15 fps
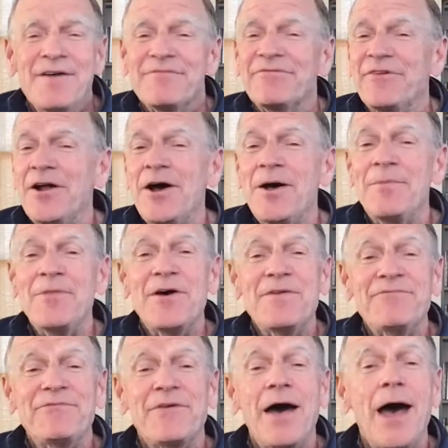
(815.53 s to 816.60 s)
from the
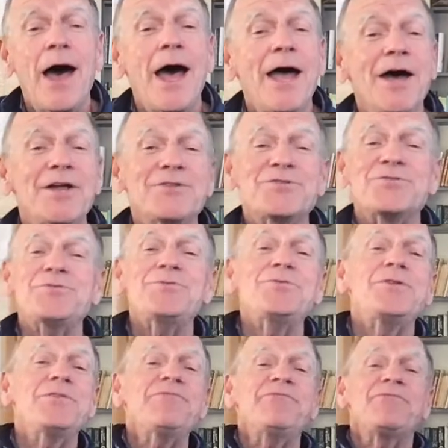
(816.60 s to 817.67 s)
fire to
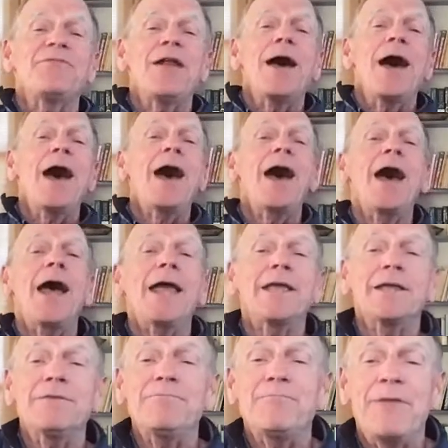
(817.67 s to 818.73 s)
the
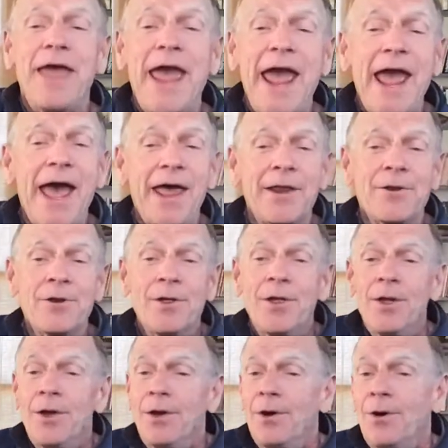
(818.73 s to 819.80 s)
frying
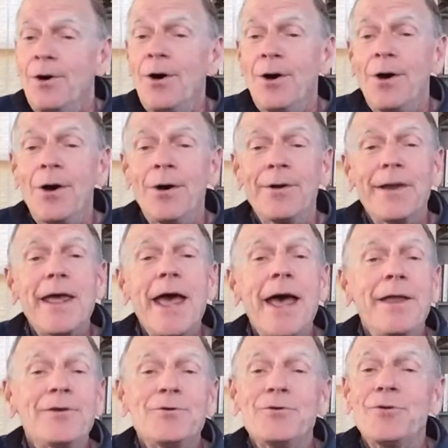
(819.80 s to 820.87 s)
pan. On
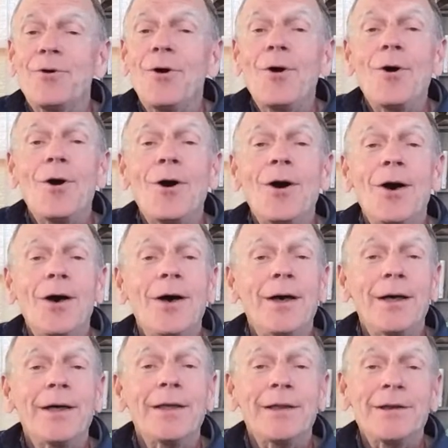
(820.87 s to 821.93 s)
and
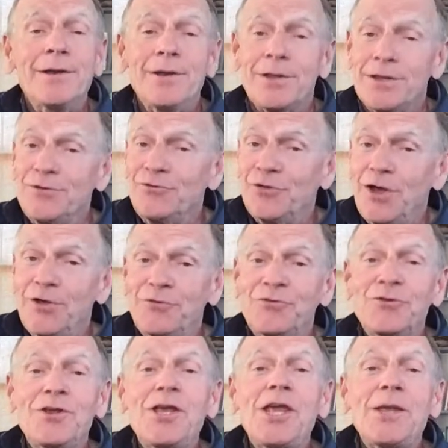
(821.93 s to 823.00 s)
on, he
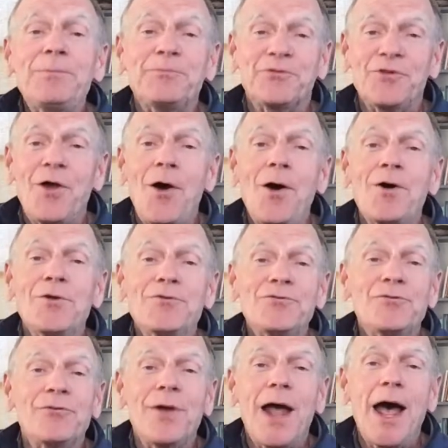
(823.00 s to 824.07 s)
just keeps on
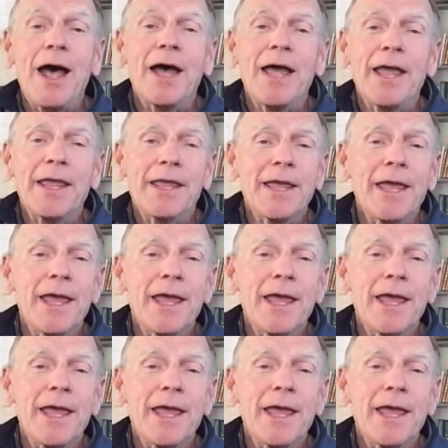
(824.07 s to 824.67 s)
trying.